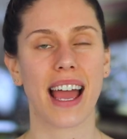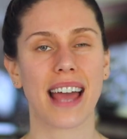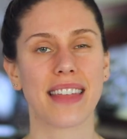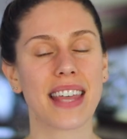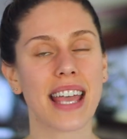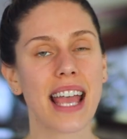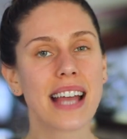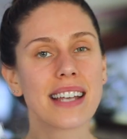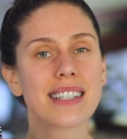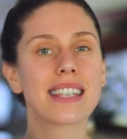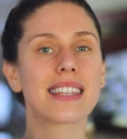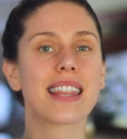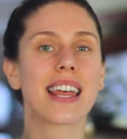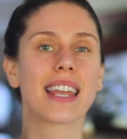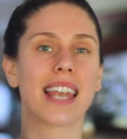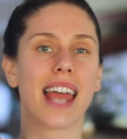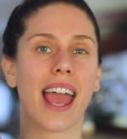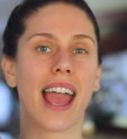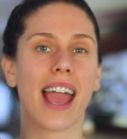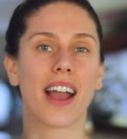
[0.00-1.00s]
At the end of the
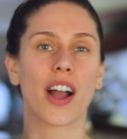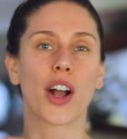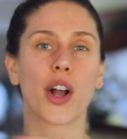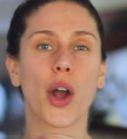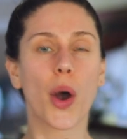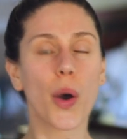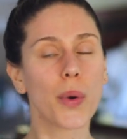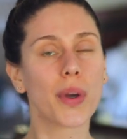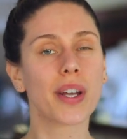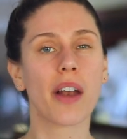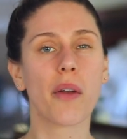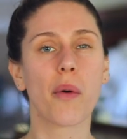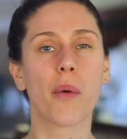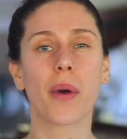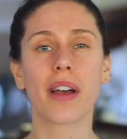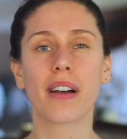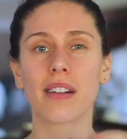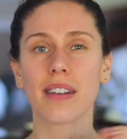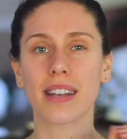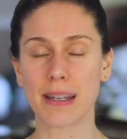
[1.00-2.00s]
day, coconut
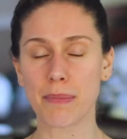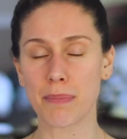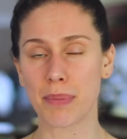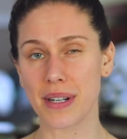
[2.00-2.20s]
oil in